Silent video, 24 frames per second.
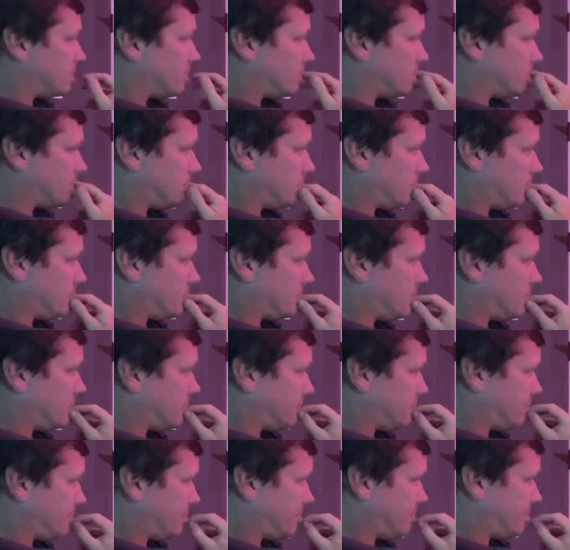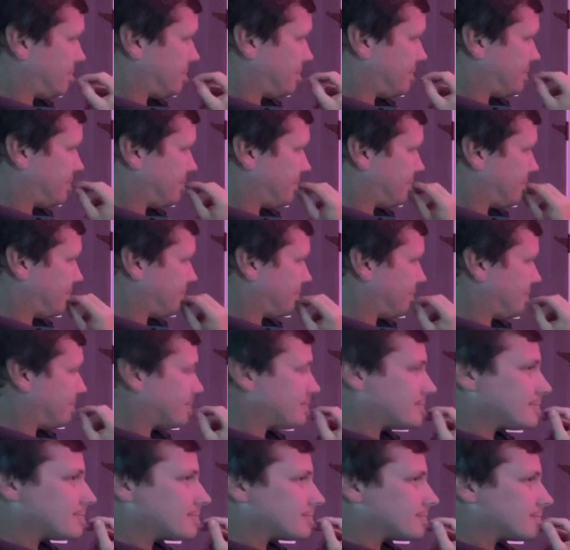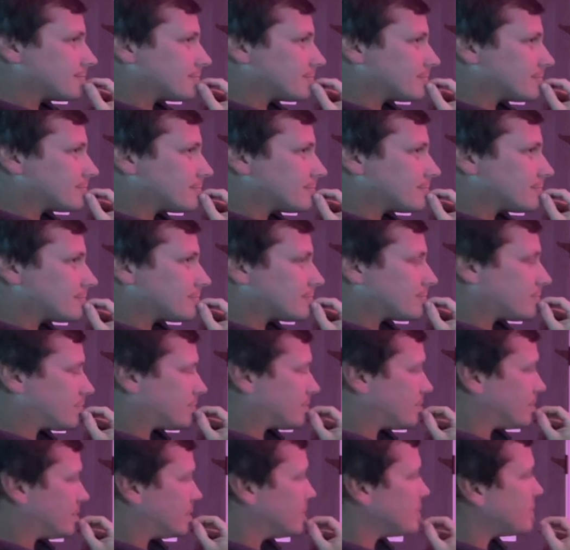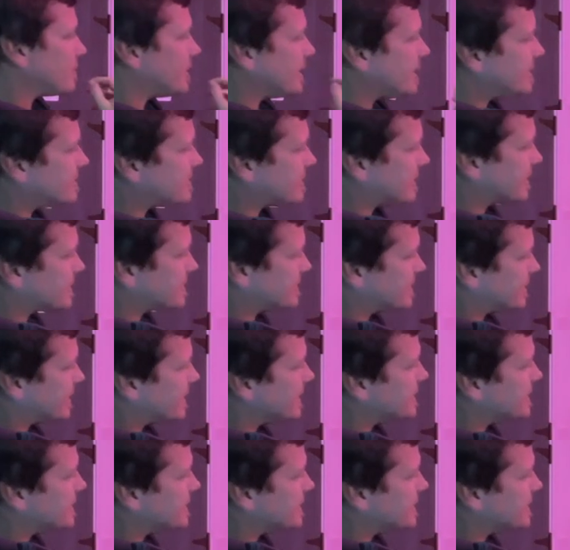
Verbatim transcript: That was today. Oh I went gosh. to the store on the way here from my my he, my text, Cypress.